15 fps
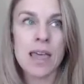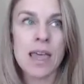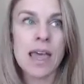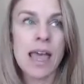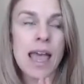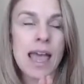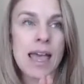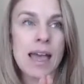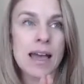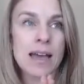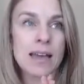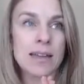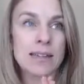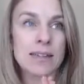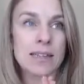
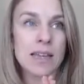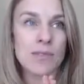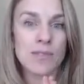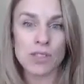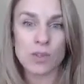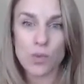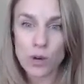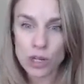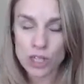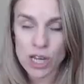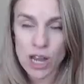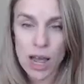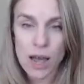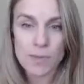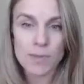And if it's
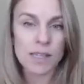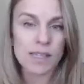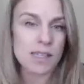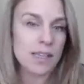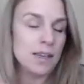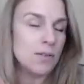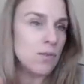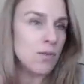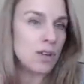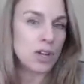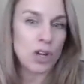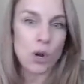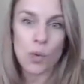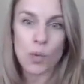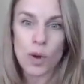workshops, is it,
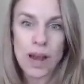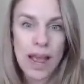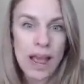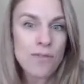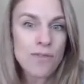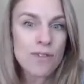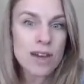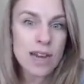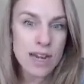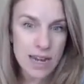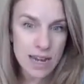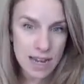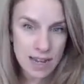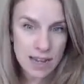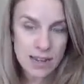whatever it
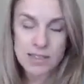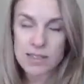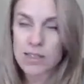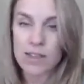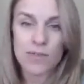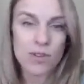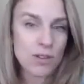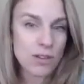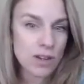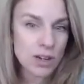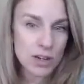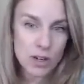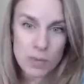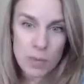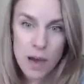is, if you're going to
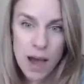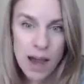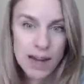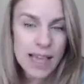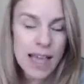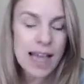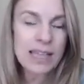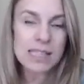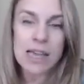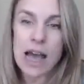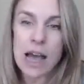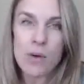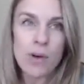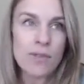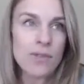do a podcast,
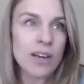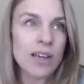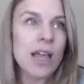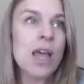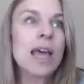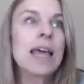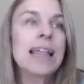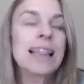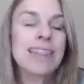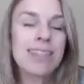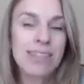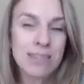however it is,